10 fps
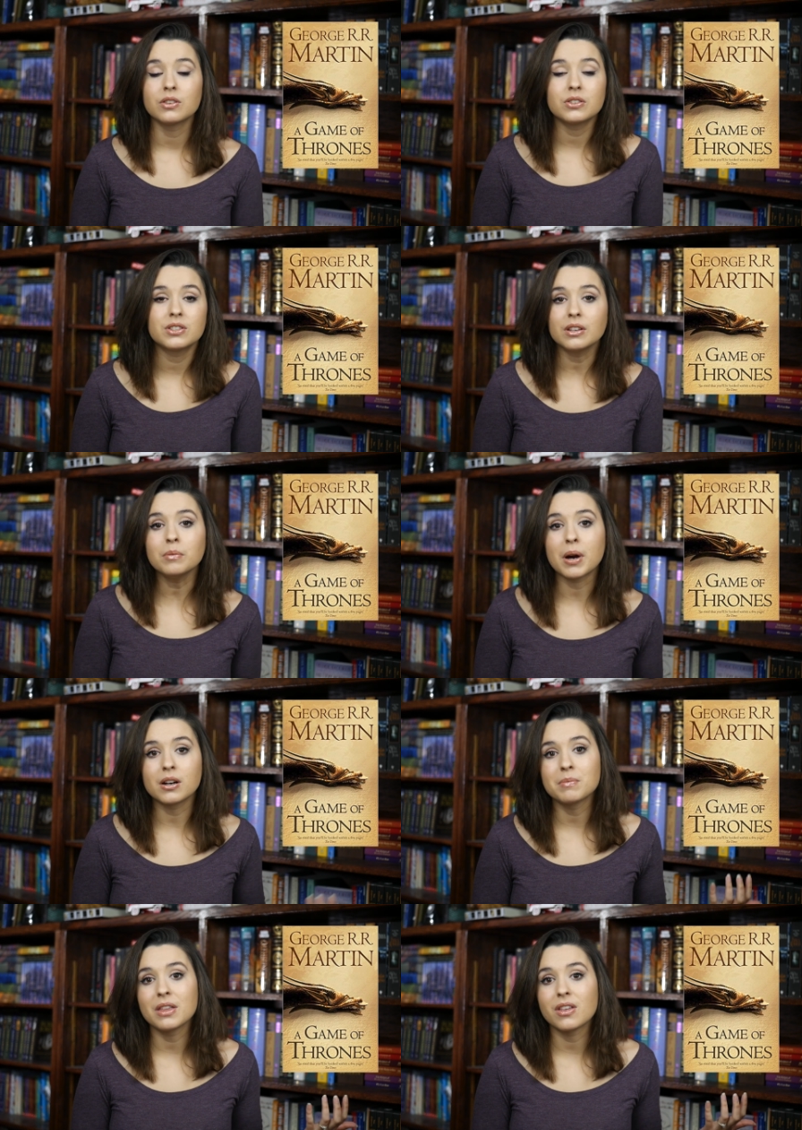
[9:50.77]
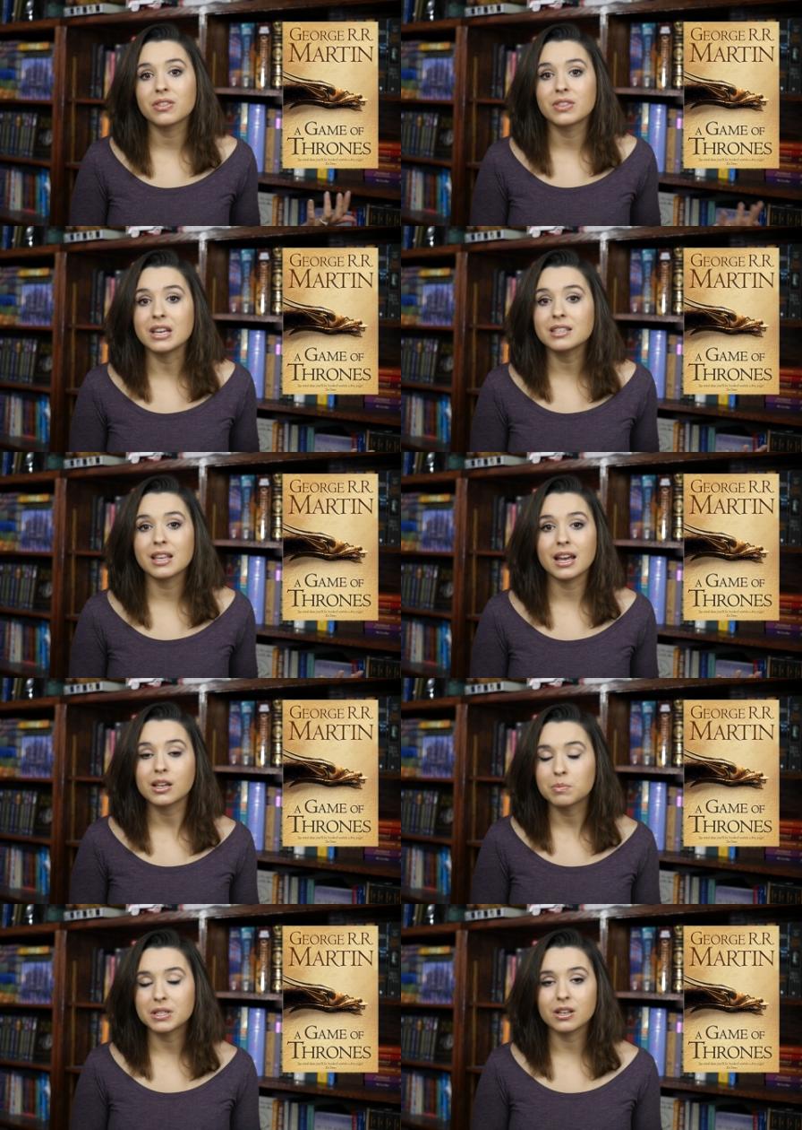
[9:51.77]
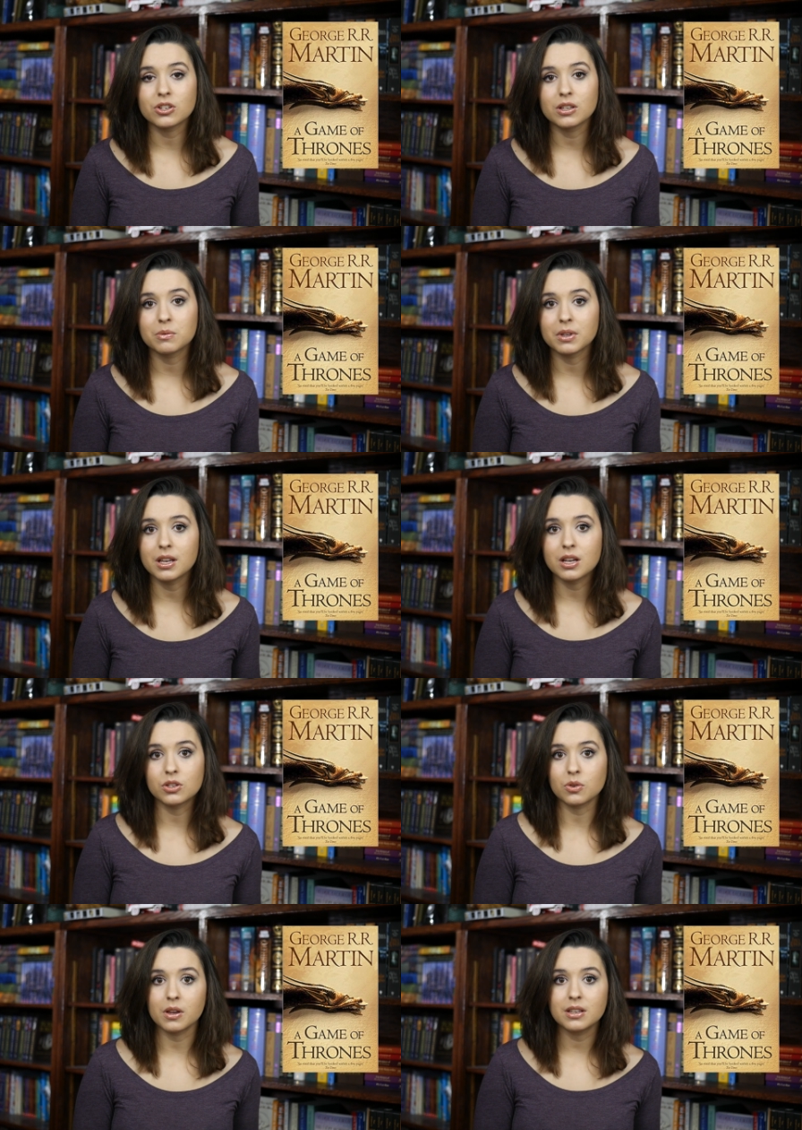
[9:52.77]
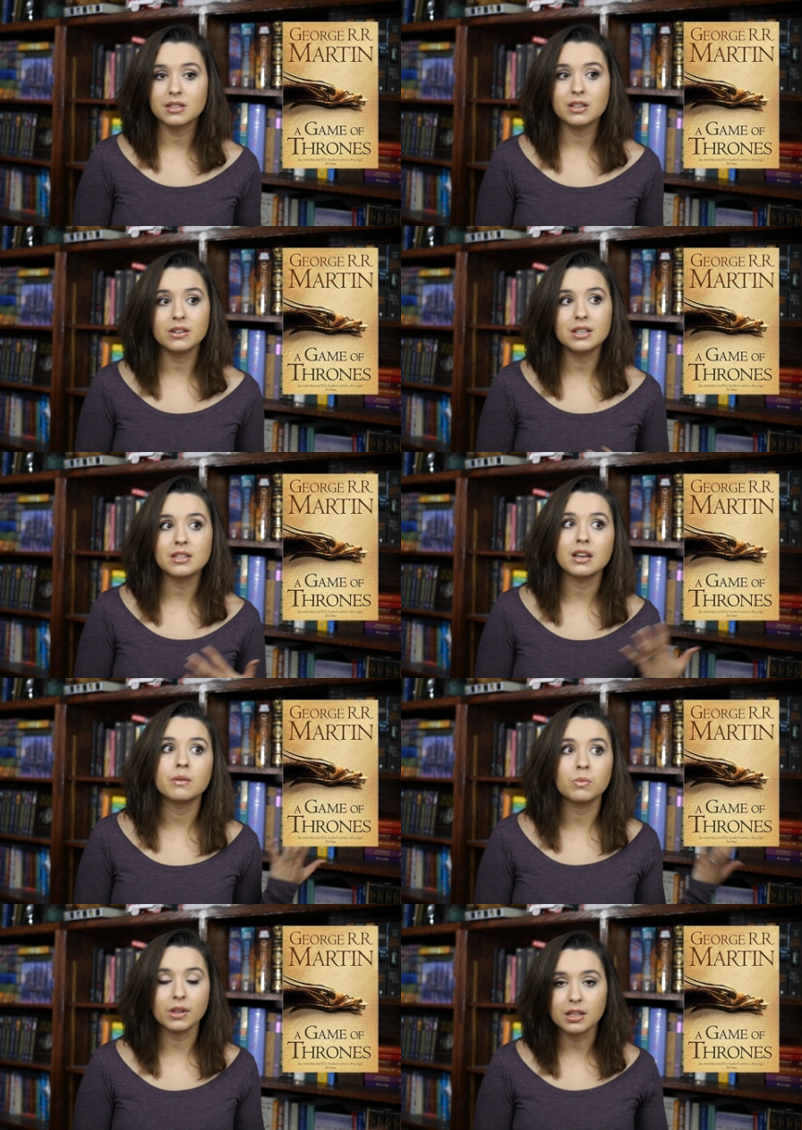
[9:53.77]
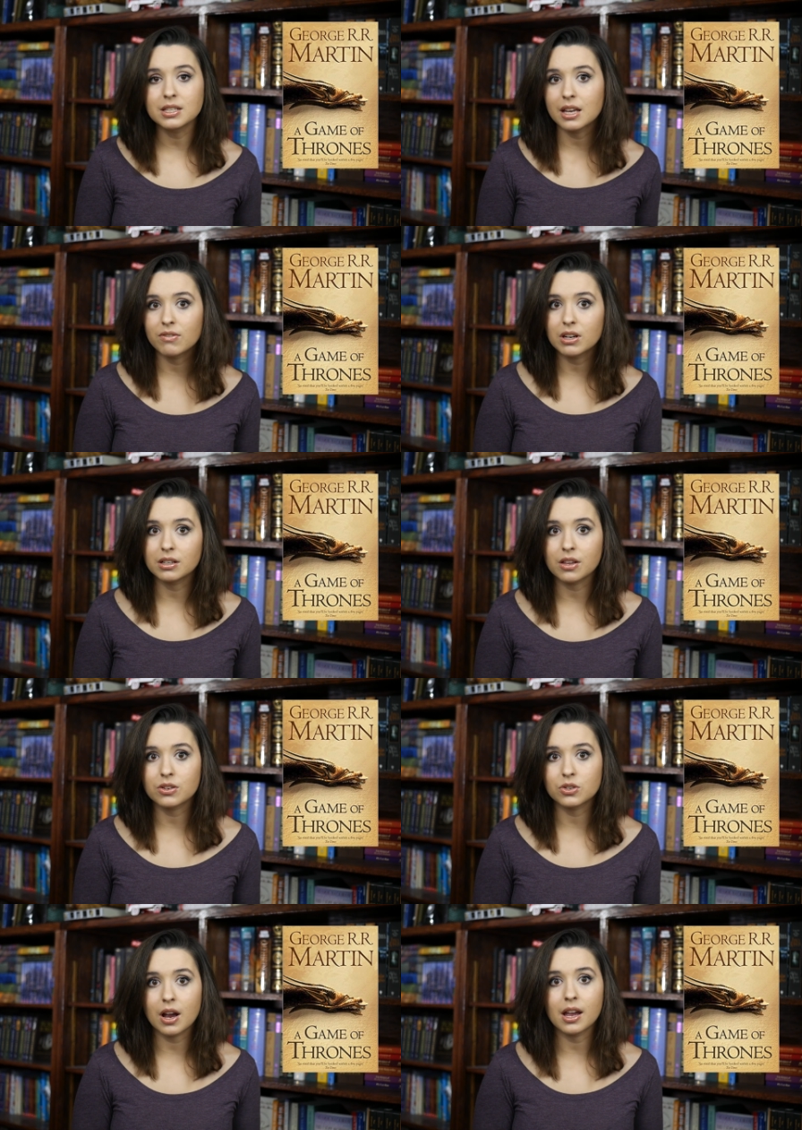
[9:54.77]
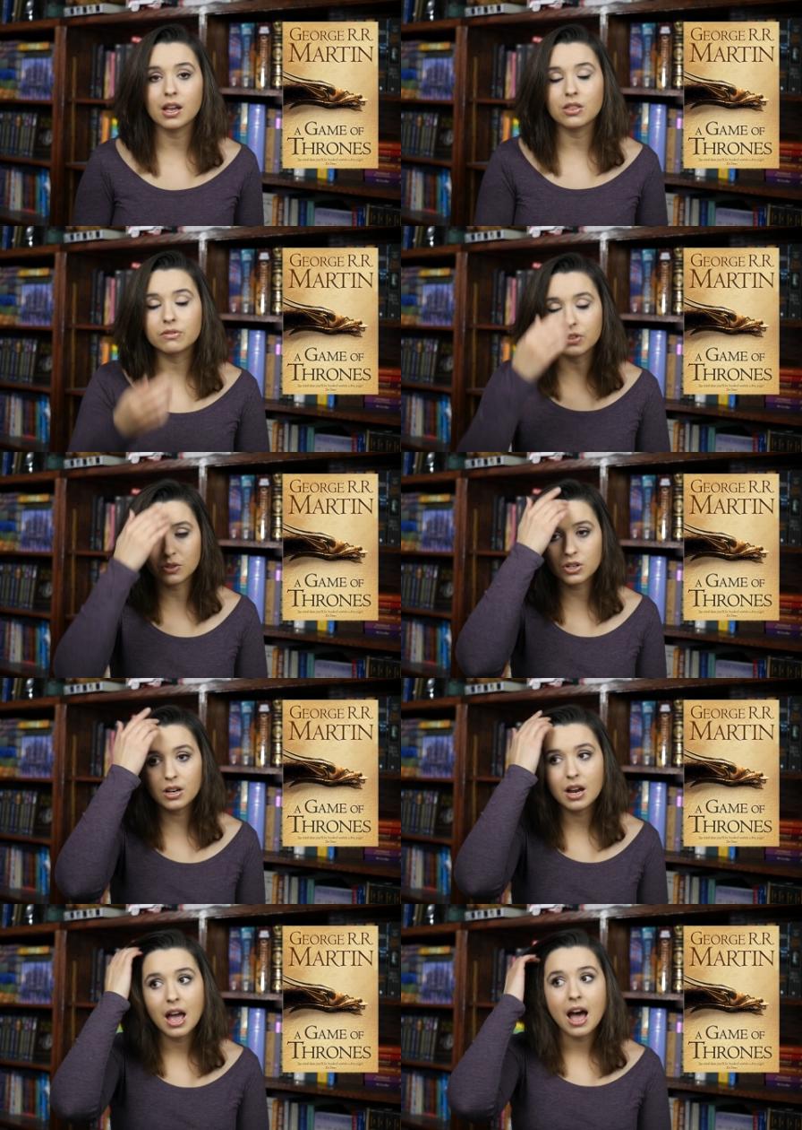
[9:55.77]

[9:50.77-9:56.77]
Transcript: There's still a part of me that thinks that I could potentially really enjoy this series, and I'm willing to give it another try in the future.